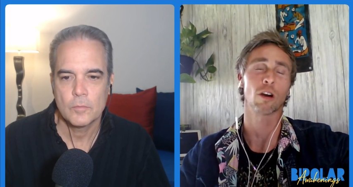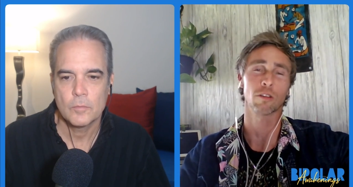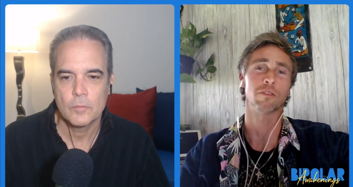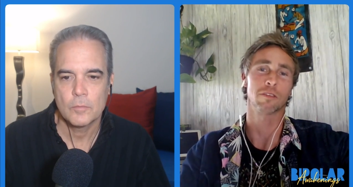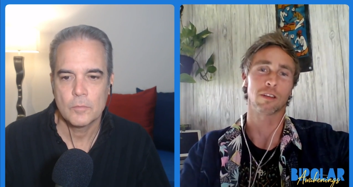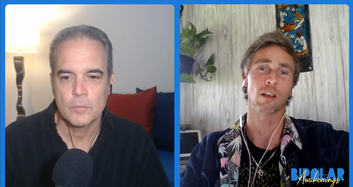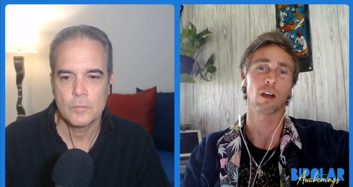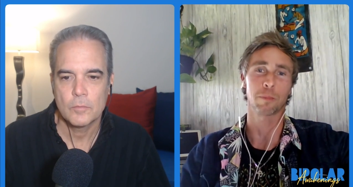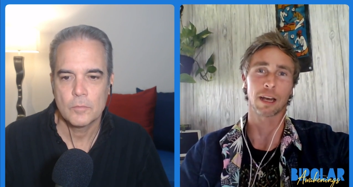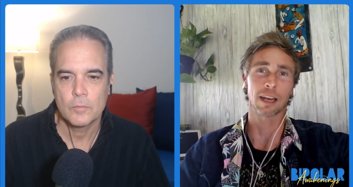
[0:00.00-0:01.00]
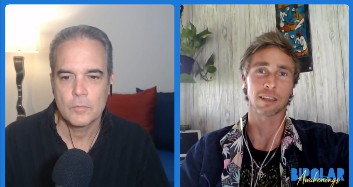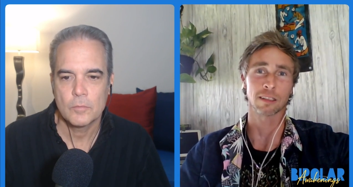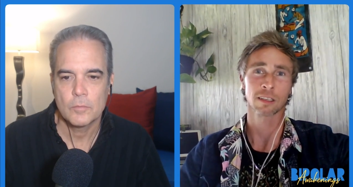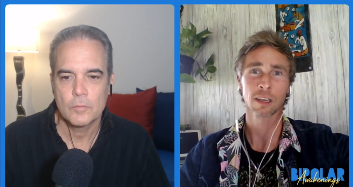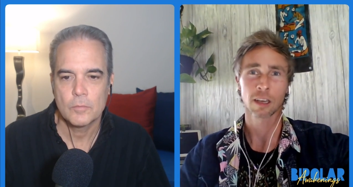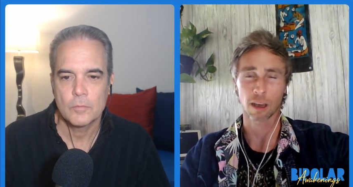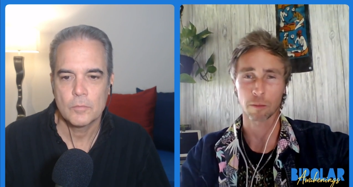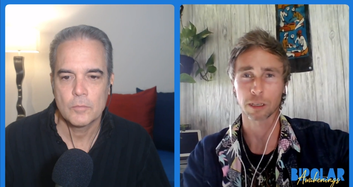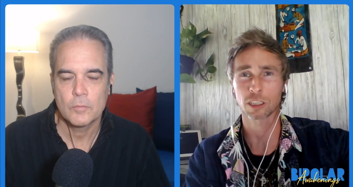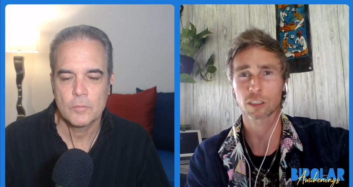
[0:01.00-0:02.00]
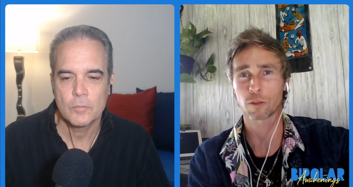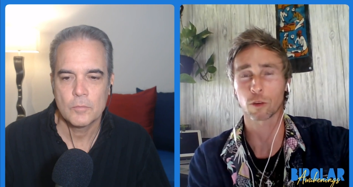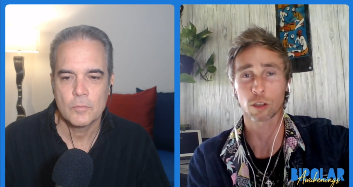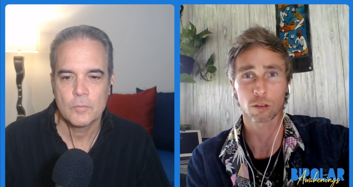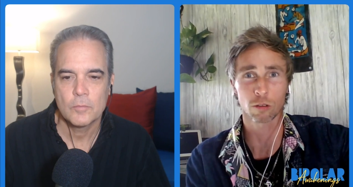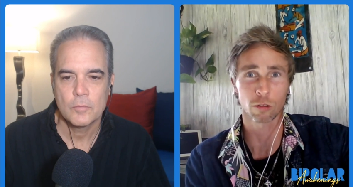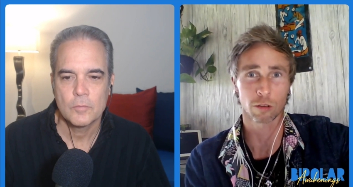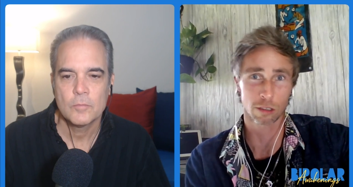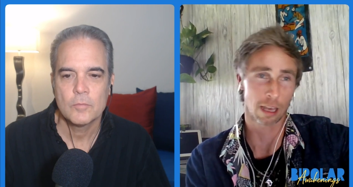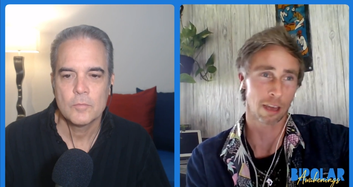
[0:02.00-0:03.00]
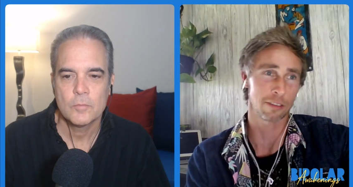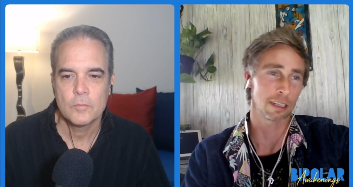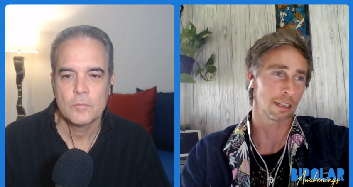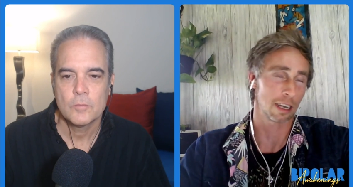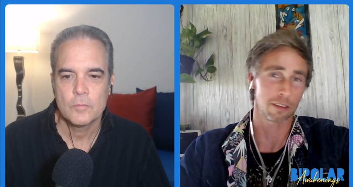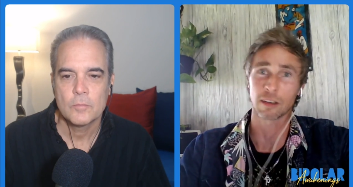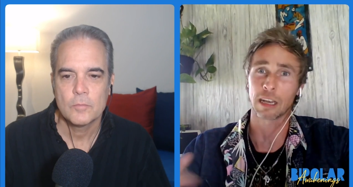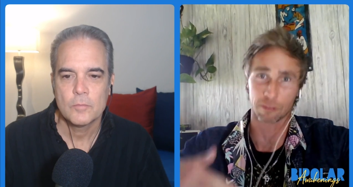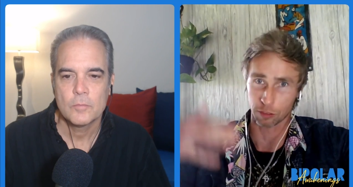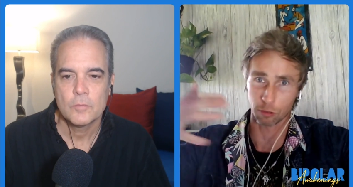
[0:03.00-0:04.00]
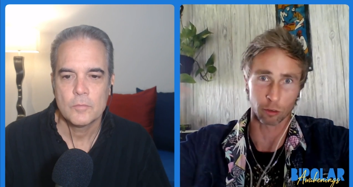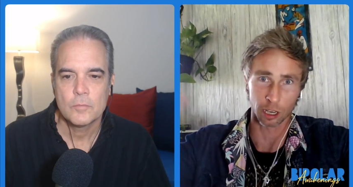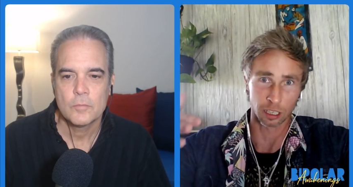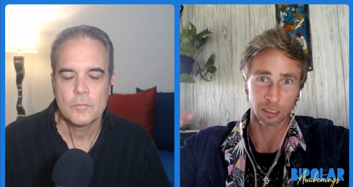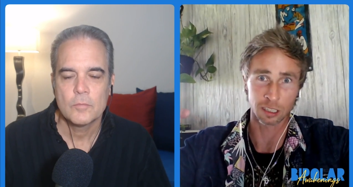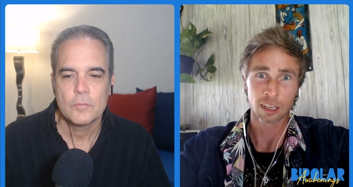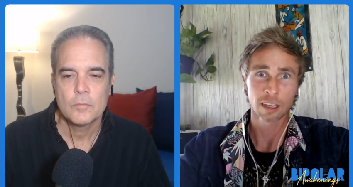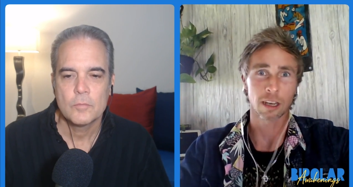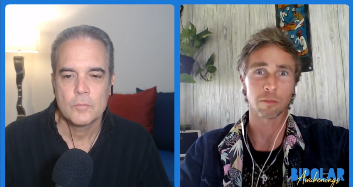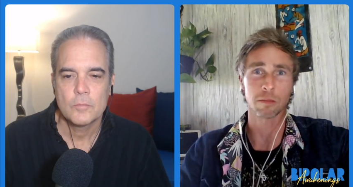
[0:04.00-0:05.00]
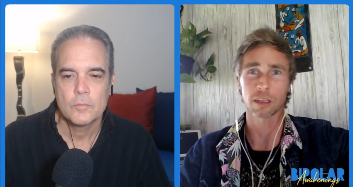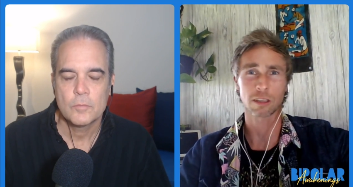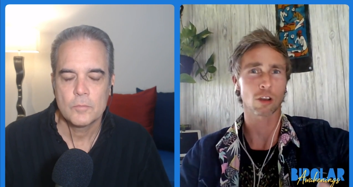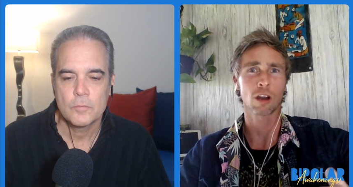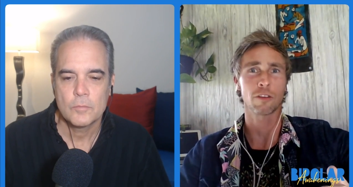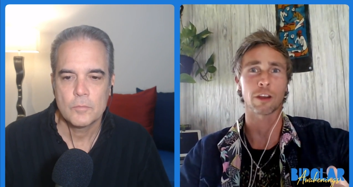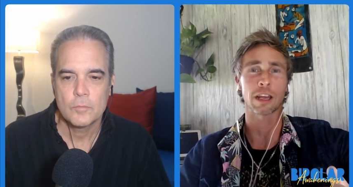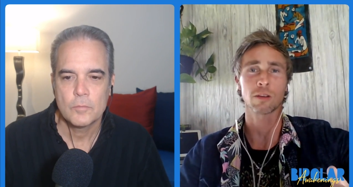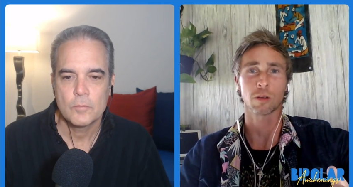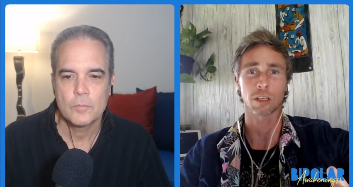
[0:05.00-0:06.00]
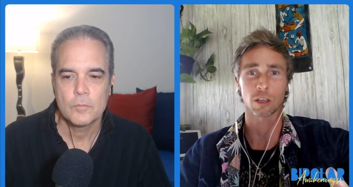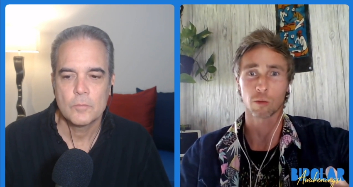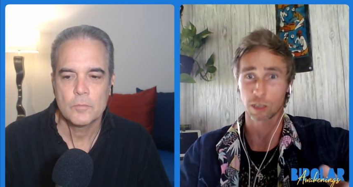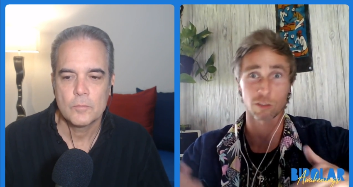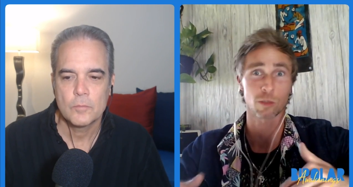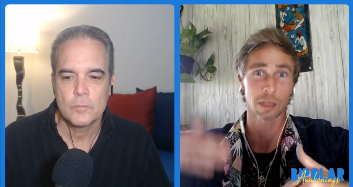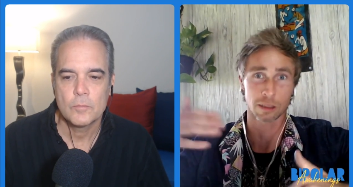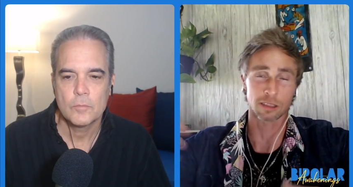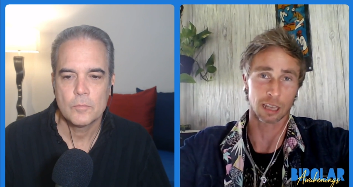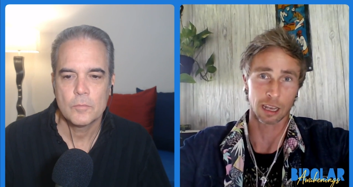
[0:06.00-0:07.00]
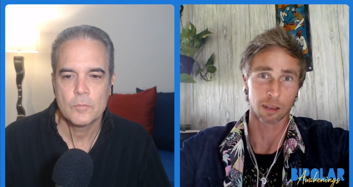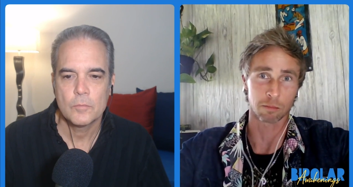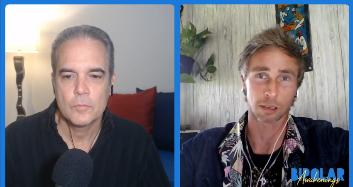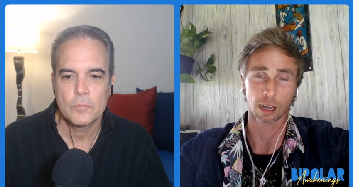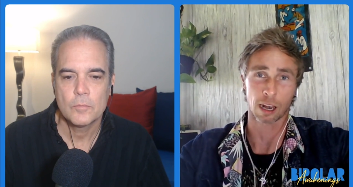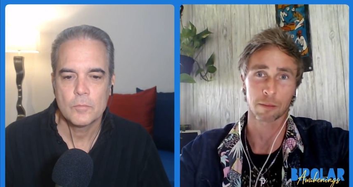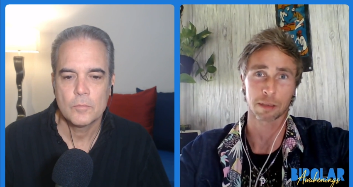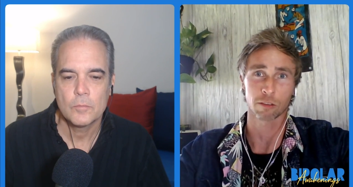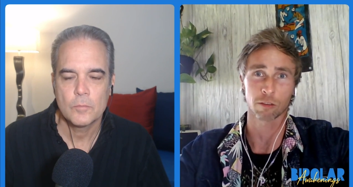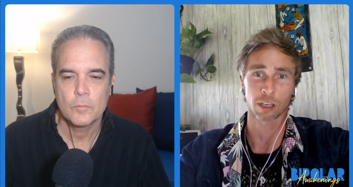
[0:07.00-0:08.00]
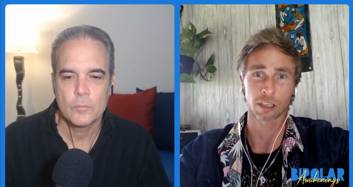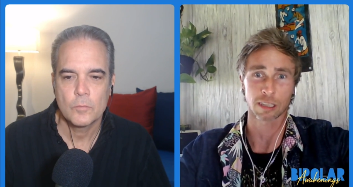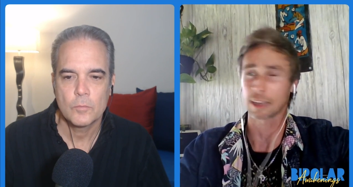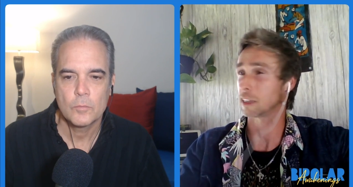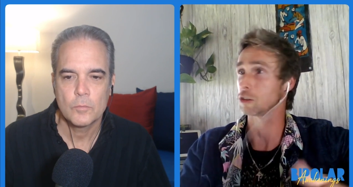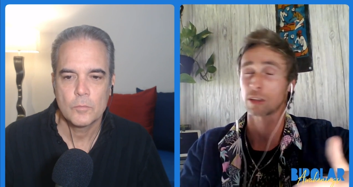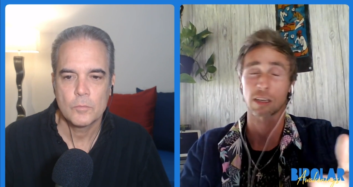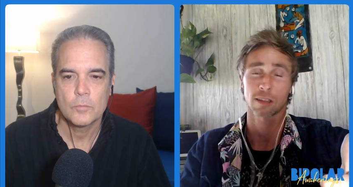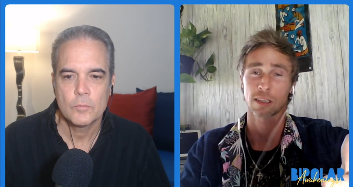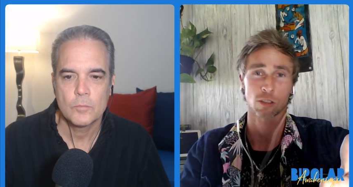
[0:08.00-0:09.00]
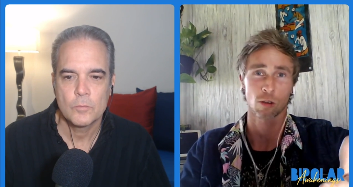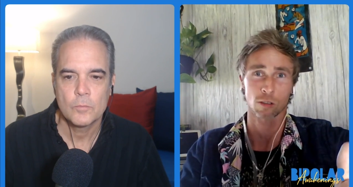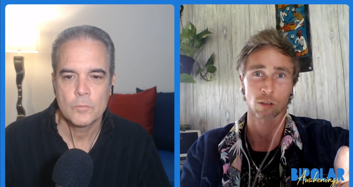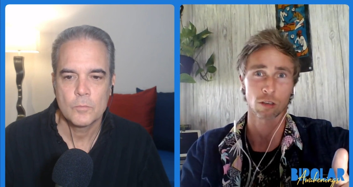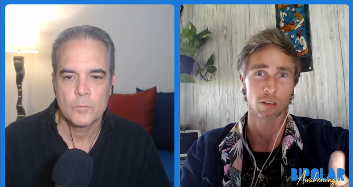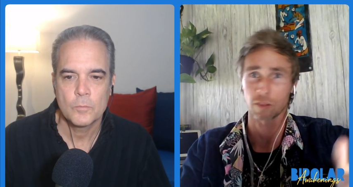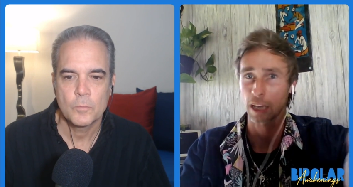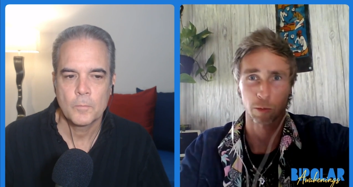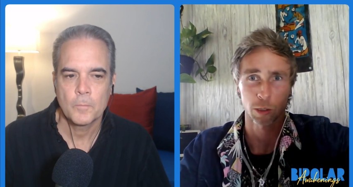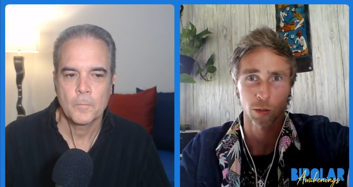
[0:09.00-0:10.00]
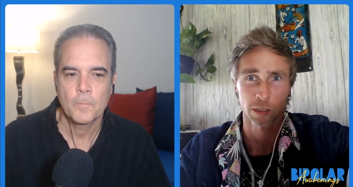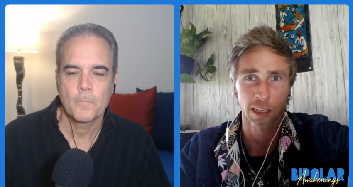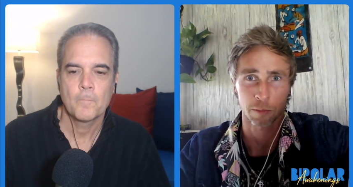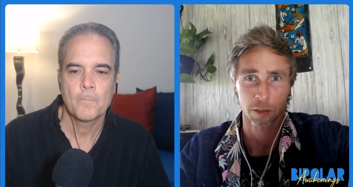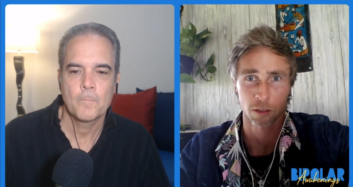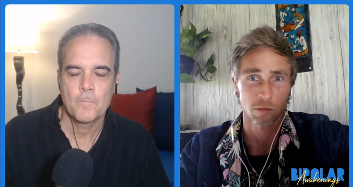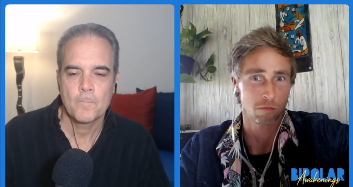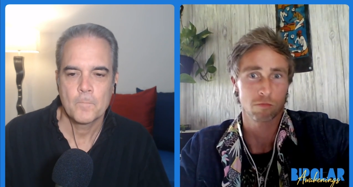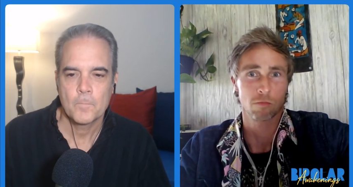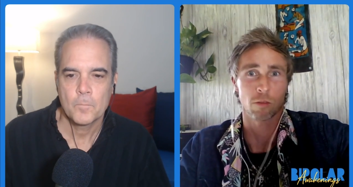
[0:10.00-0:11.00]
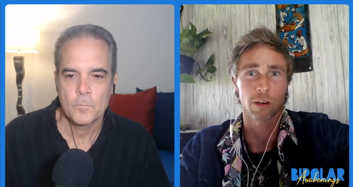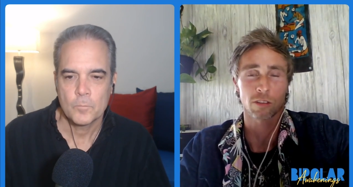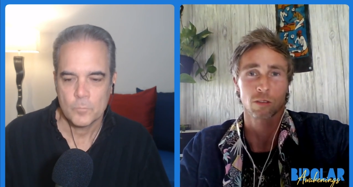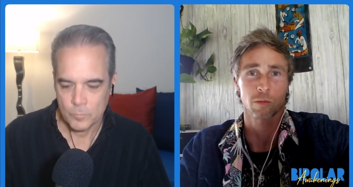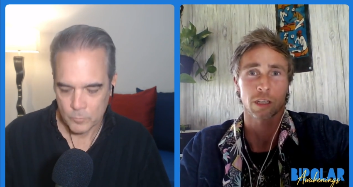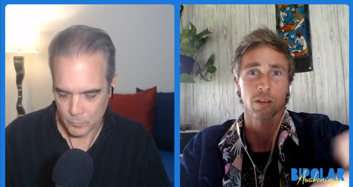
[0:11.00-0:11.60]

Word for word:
Speaker 1: of a lot behind it. Um, but just for you, having kind of left the rungs, um, it's hard for anyone, you know, when you've spent the time climbing the rungs and then to think there's no alternative. Yeah, we're doing that because what else are we going to